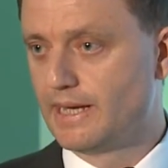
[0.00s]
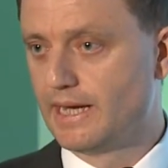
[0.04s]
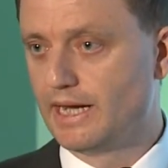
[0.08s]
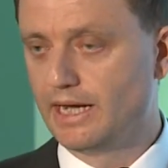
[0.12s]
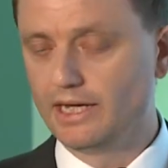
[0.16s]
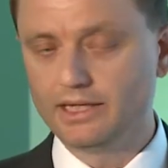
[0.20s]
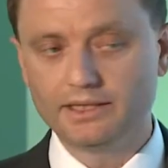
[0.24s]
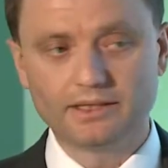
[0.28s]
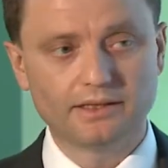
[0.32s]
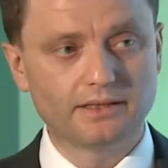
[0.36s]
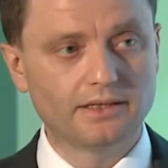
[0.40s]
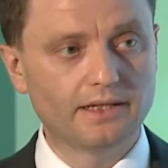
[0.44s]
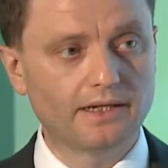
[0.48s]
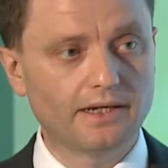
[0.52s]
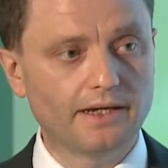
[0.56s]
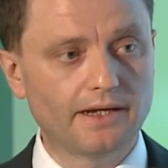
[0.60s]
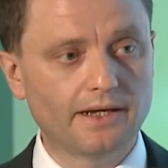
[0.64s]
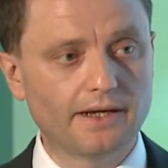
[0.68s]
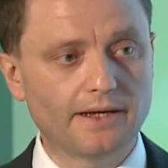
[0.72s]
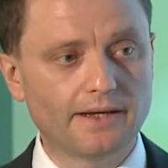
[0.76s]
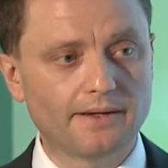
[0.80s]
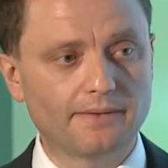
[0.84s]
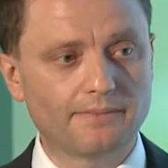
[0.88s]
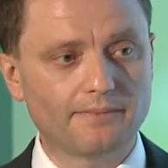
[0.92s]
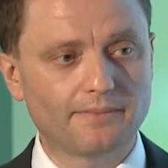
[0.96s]
And
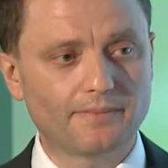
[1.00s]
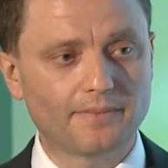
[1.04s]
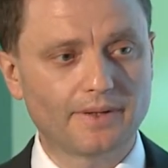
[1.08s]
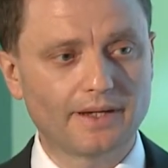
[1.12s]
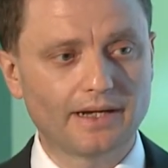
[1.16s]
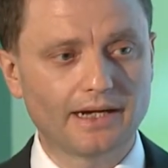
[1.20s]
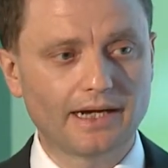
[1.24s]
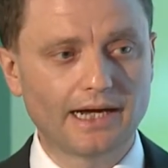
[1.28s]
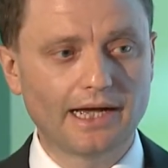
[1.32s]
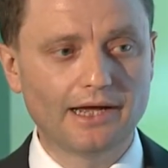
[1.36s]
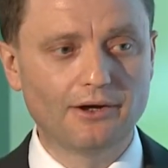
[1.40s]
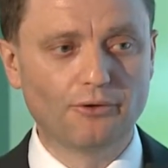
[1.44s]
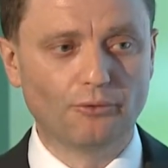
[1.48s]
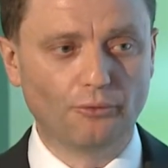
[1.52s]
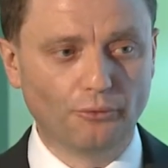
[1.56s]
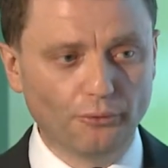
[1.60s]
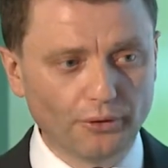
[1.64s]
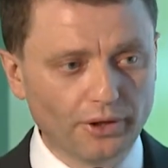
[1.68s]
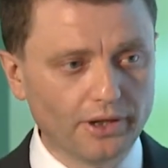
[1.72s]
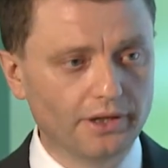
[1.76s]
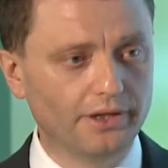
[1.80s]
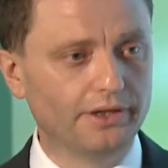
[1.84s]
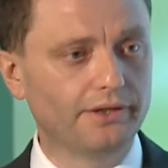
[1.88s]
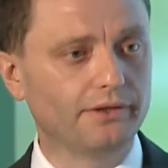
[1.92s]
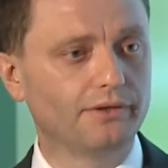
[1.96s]
I
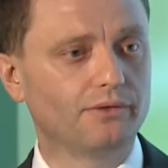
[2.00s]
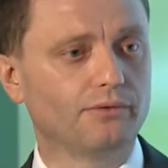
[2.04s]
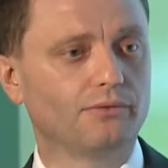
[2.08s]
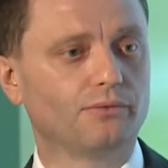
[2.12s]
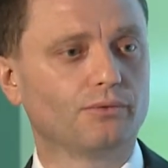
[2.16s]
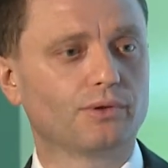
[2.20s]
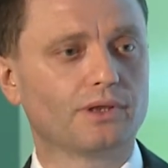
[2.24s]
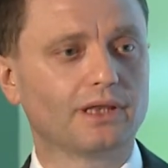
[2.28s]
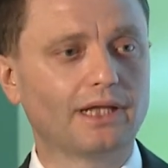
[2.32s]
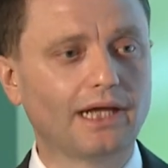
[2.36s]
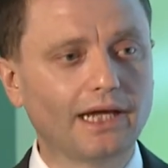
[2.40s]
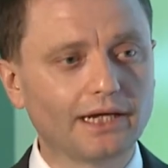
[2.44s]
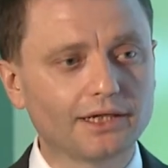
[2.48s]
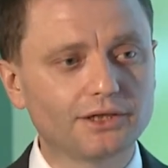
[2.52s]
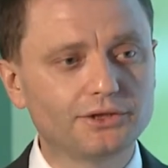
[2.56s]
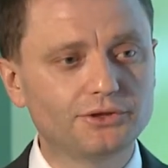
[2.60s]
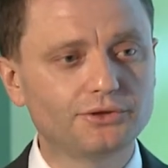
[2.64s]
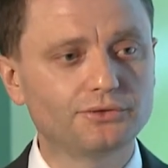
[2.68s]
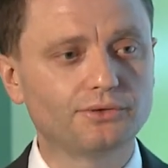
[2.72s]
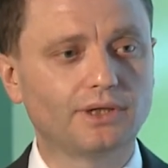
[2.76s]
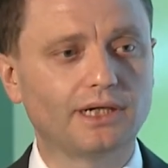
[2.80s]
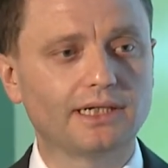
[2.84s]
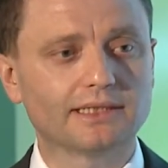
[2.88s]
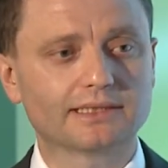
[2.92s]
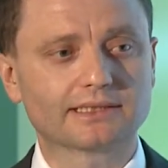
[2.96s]
really would like
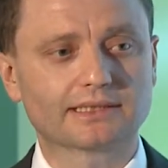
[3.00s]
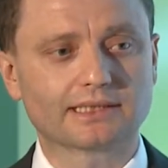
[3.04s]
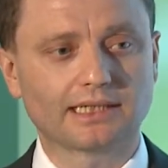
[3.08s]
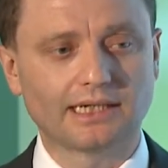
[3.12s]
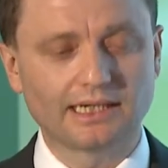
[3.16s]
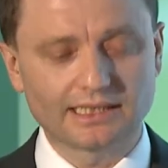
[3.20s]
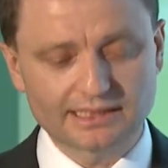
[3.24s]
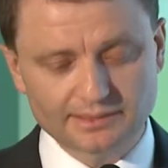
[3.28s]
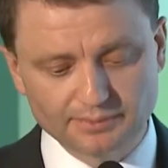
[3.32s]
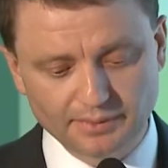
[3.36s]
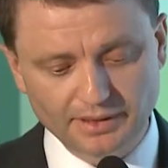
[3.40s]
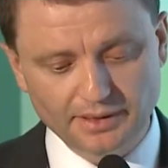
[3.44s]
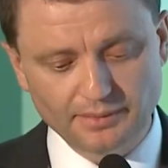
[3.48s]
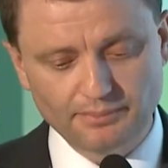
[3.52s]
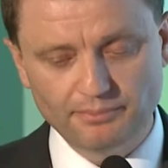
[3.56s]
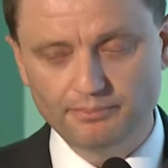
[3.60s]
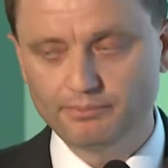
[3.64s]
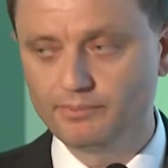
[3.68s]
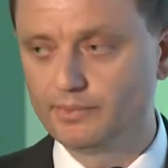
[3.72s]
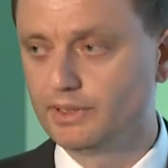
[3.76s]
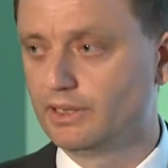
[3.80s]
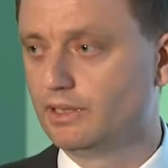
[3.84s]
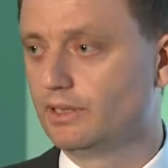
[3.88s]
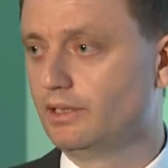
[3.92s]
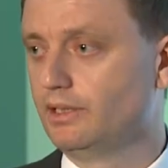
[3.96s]
to ask as many
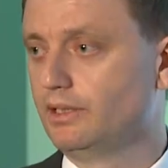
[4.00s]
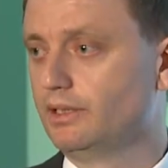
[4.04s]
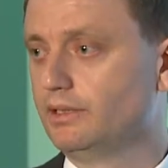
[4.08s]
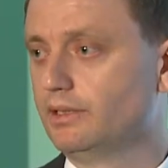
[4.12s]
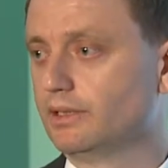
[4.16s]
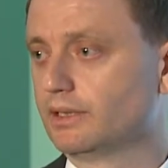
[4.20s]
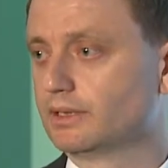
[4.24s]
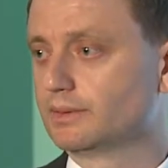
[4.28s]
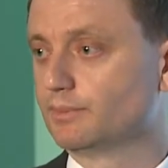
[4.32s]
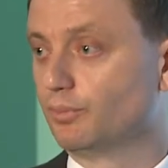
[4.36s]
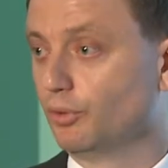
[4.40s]
leaders,